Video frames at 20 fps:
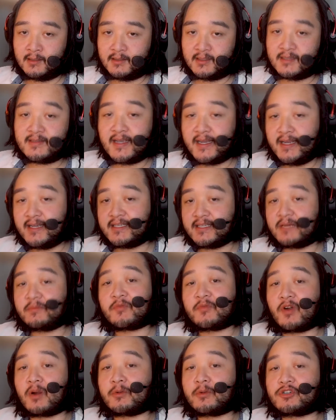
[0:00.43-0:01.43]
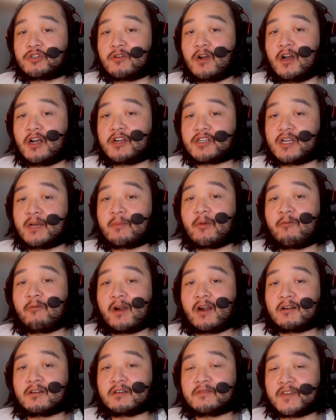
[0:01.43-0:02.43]
The second type of arbitrage I'm
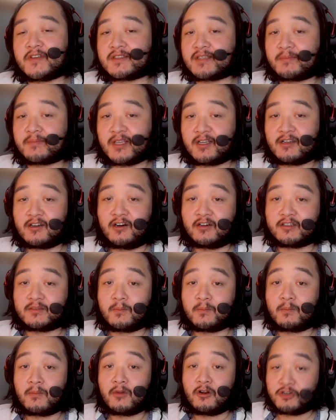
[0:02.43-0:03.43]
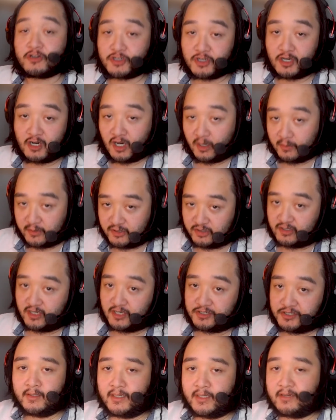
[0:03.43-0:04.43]
aware of is something called merger
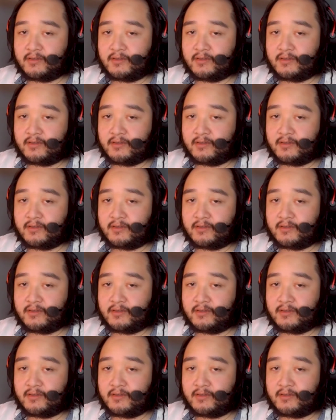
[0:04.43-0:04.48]
arbitrage.